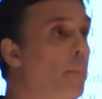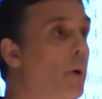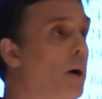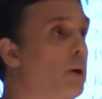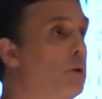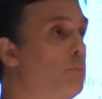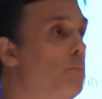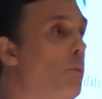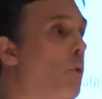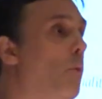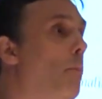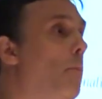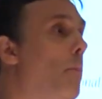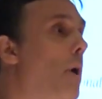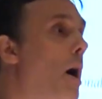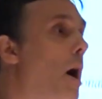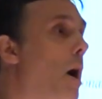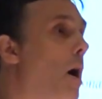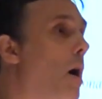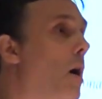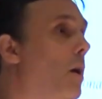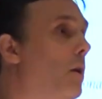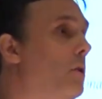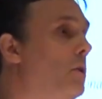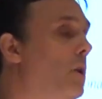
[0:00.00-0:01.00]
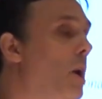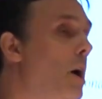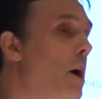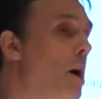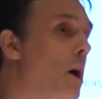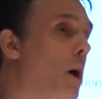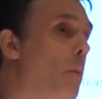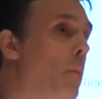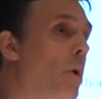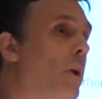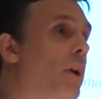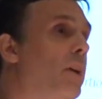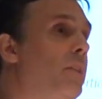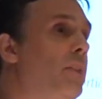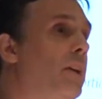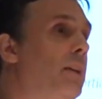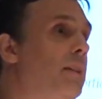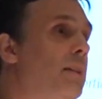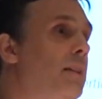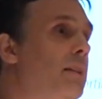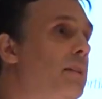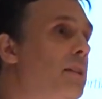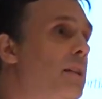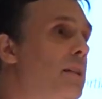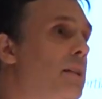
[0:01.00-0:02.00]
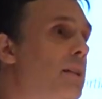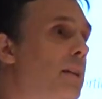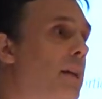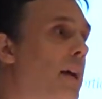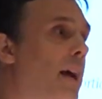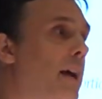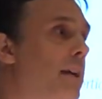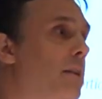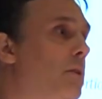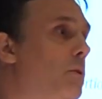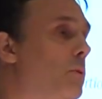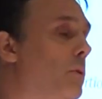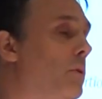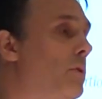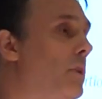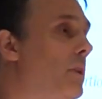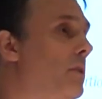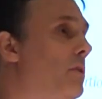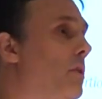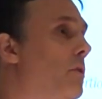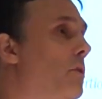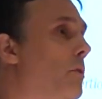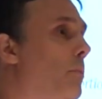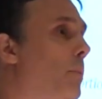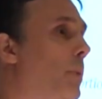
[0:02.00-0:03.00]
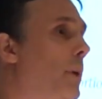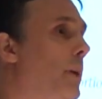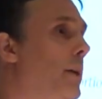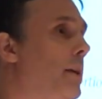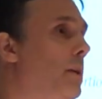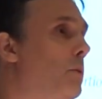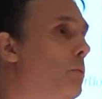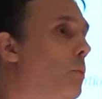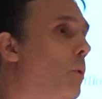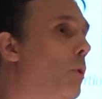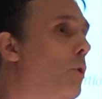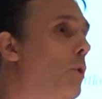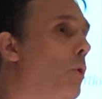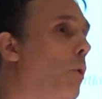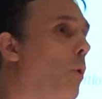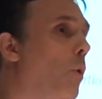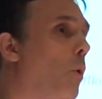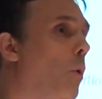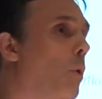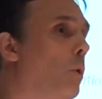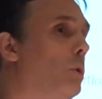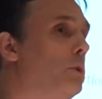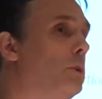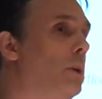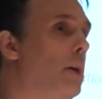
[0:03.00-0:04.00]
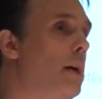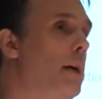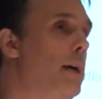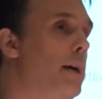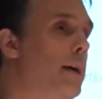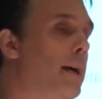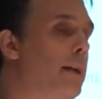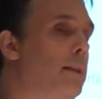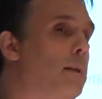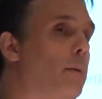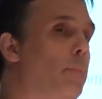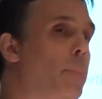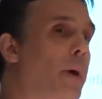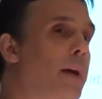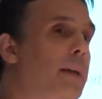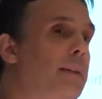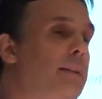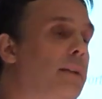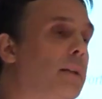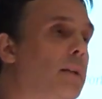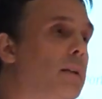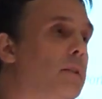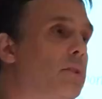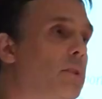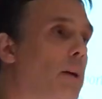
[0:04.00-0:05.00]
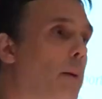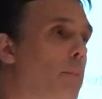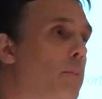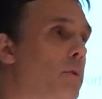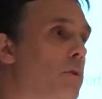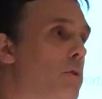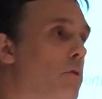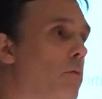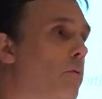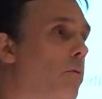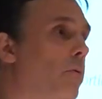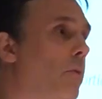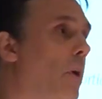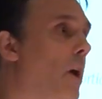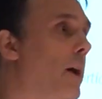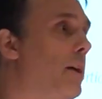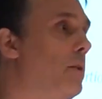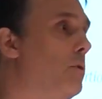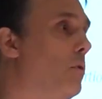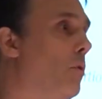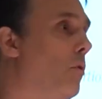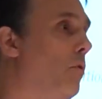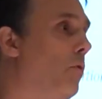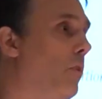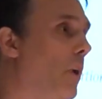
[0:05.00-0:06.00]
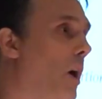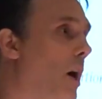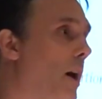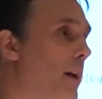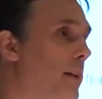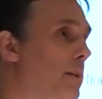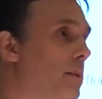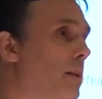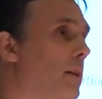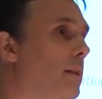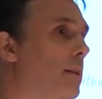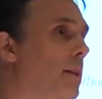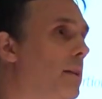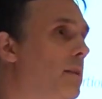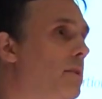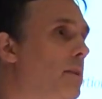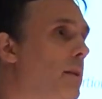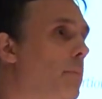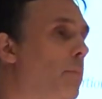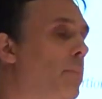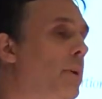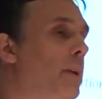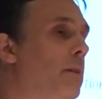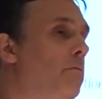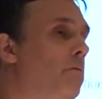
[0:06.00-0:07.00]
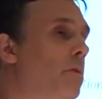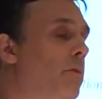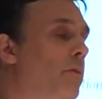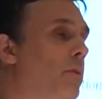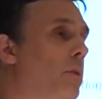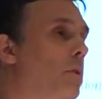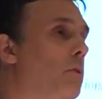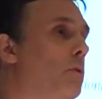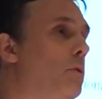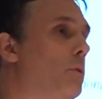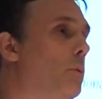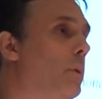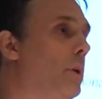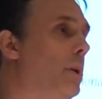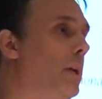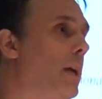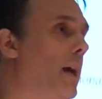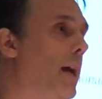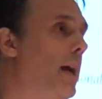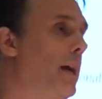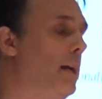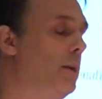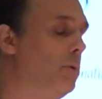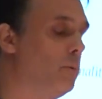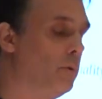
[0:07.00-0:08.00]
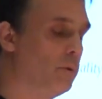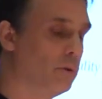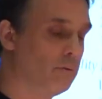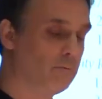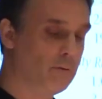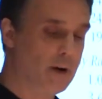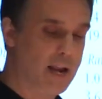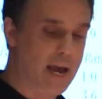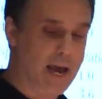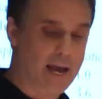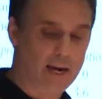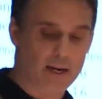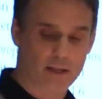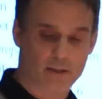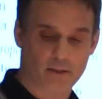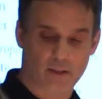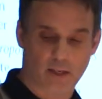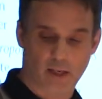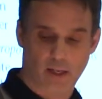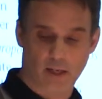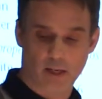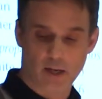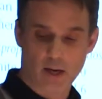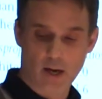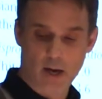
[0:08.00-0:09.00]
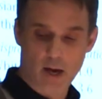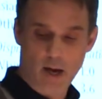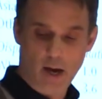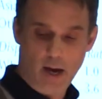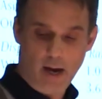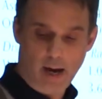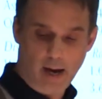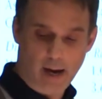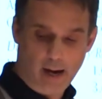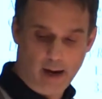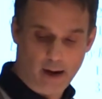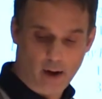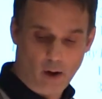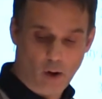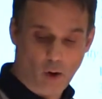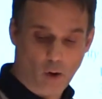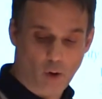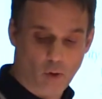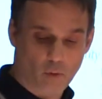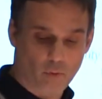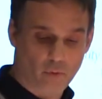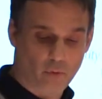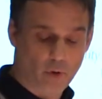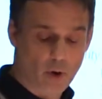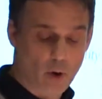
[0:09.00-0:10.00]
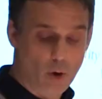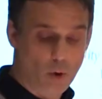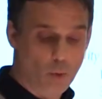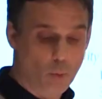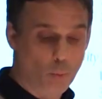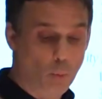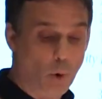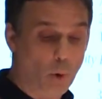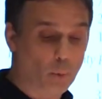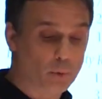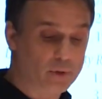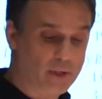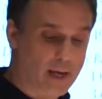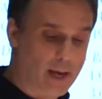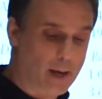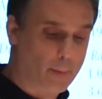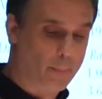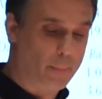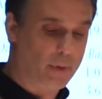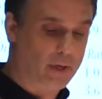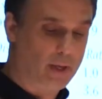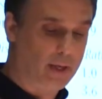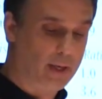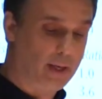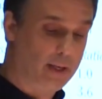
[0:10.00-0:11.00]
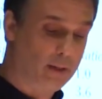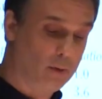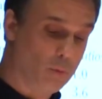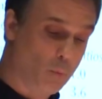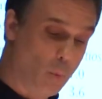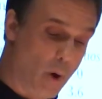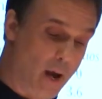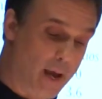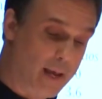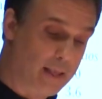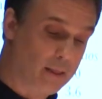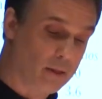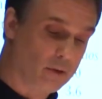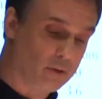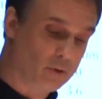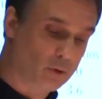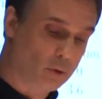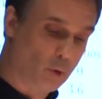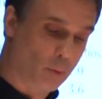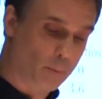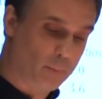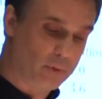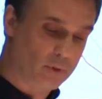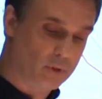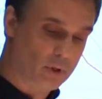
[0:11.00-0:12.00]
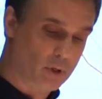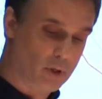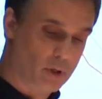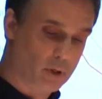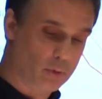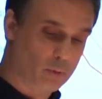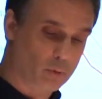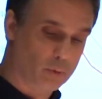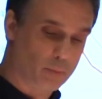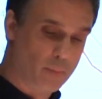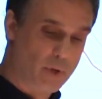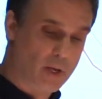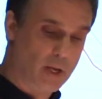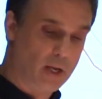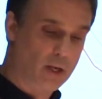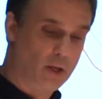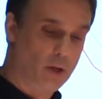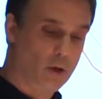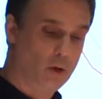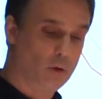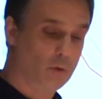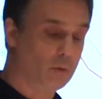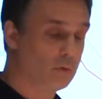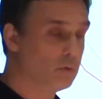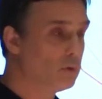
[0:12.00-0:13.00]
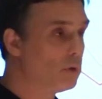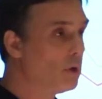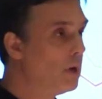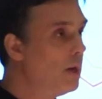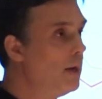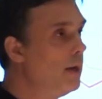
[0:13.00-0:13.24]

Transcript: much more marked. And what I think this indicates to us is that the police were caught in the basic assumption of fight or flight. They simply refused to engage with the reality of what was happening in the way that stop and search was being used.